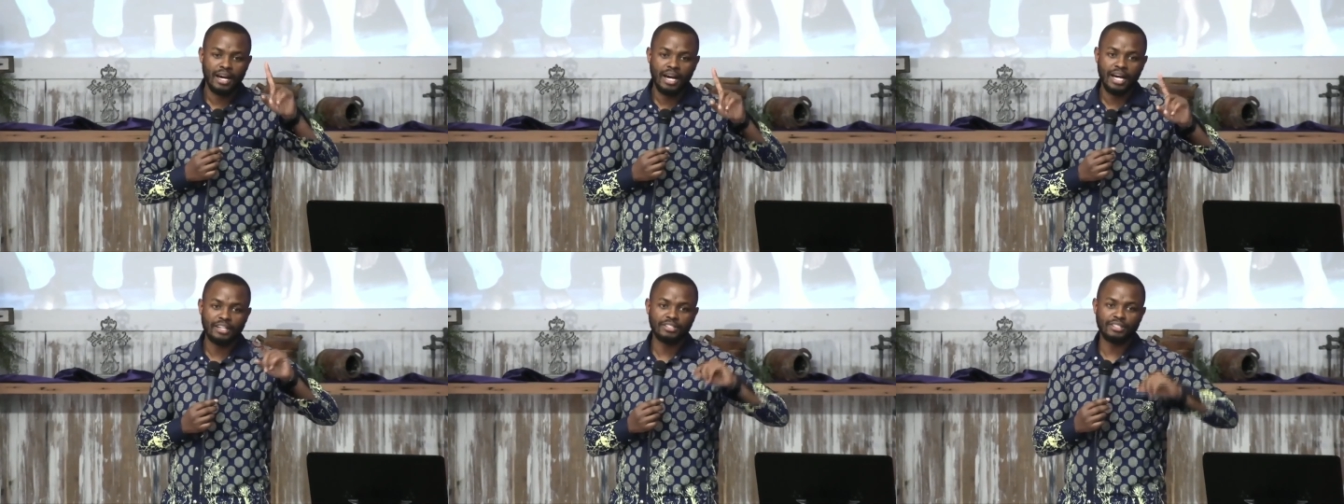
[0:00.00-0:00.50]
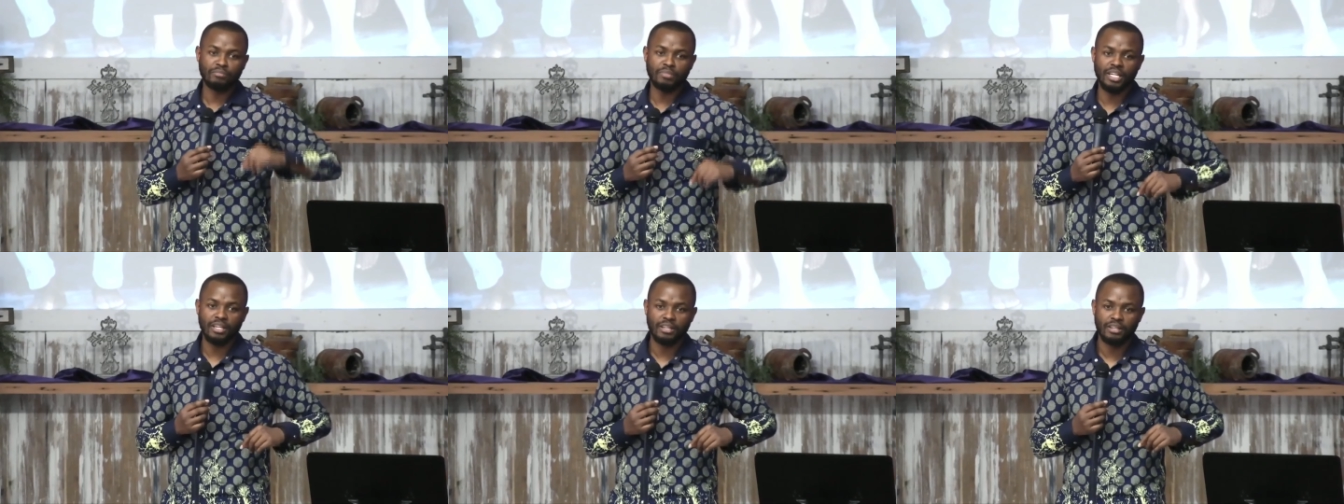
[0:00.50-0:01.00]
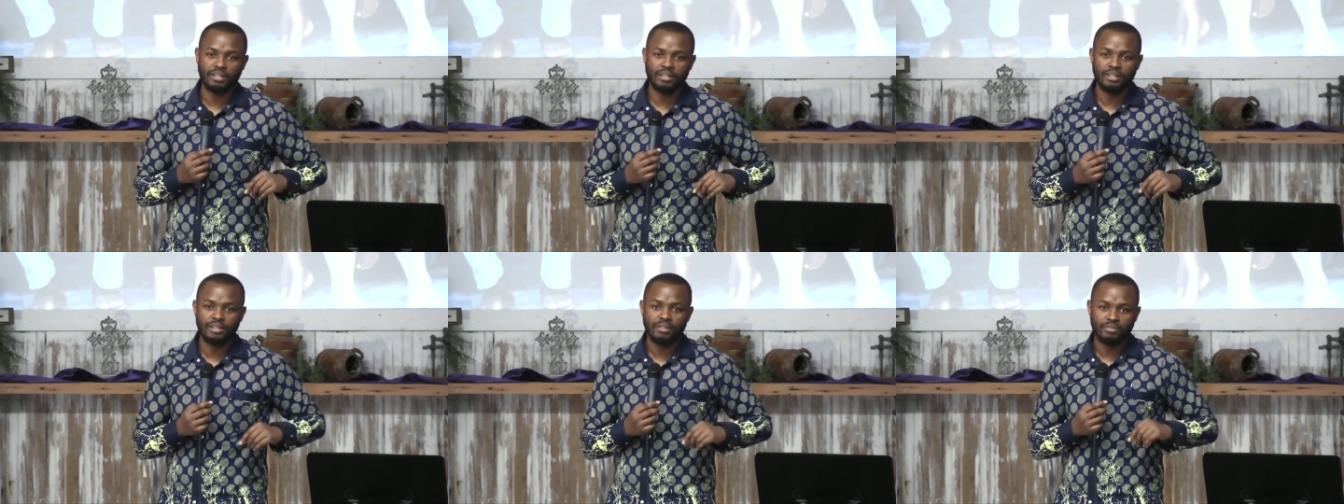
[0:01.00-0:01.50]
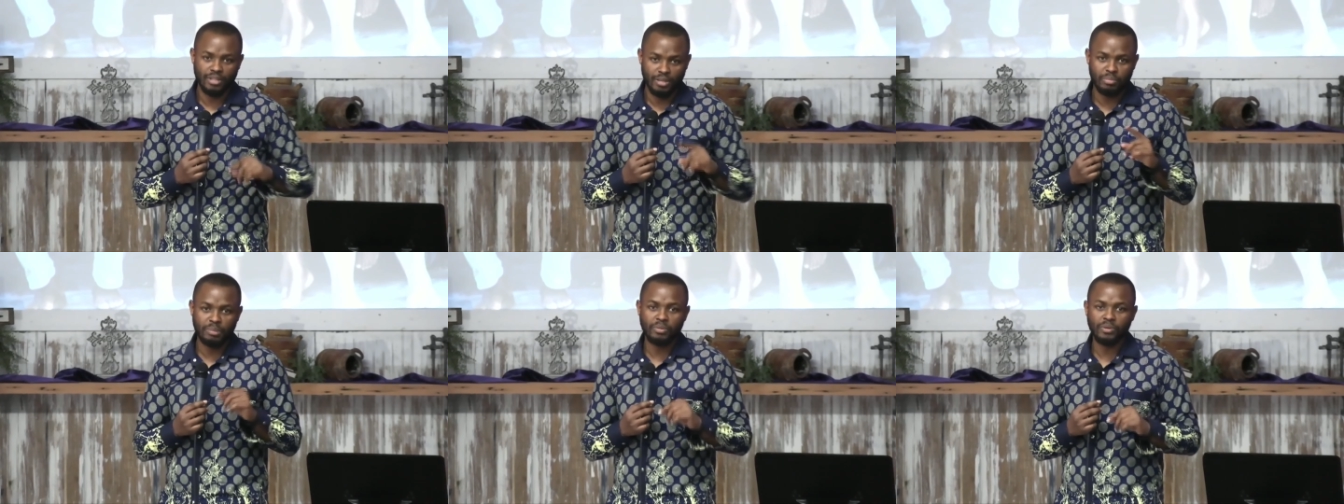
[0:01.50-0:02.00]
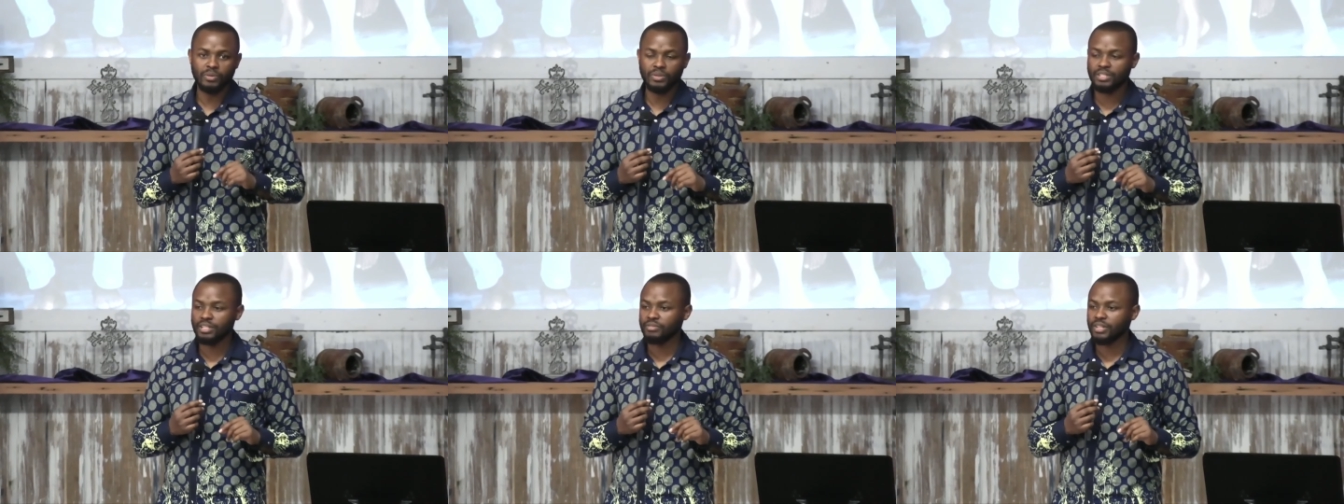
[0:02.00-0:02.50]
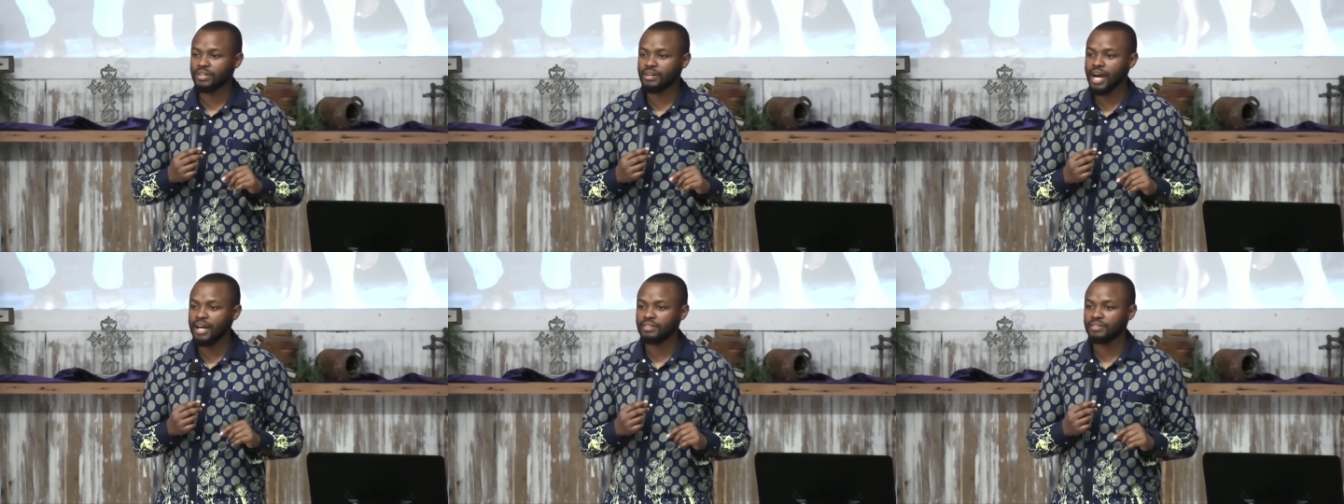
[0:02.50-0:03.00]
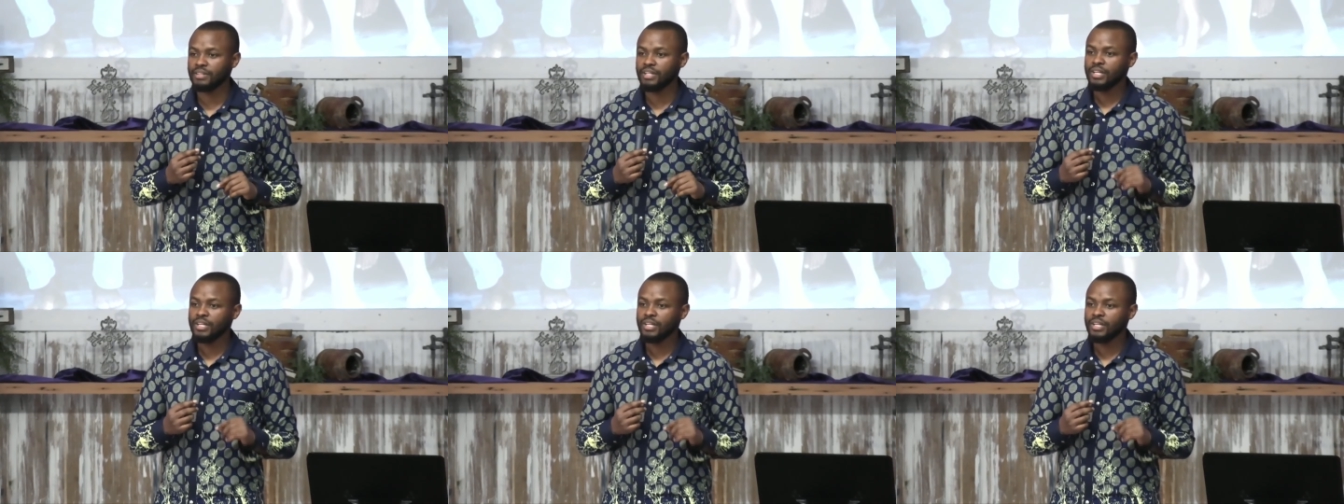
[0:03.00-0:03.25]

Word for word: asked me for the people who received the Christ.